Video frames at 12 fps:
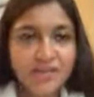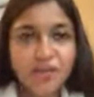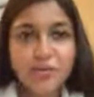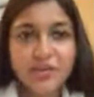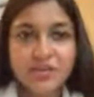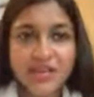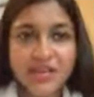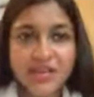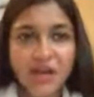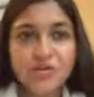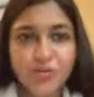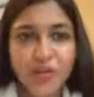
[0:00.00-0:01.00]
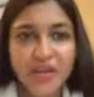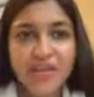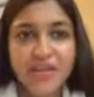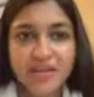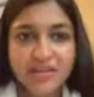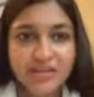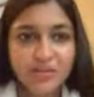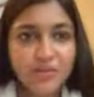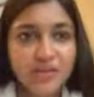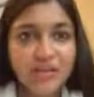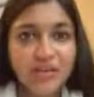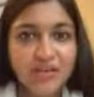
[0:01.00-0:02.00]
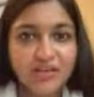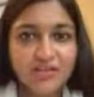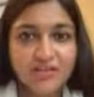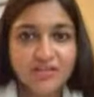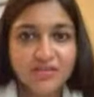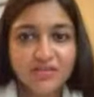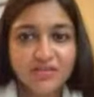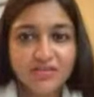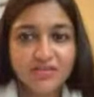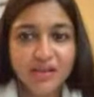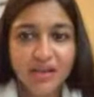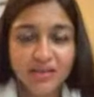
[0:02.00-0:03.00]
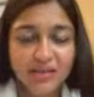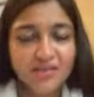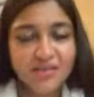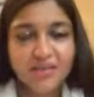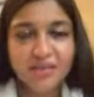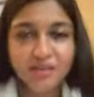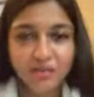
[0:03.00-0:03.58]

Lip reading: the sound is breaking in the middle. I can hear you,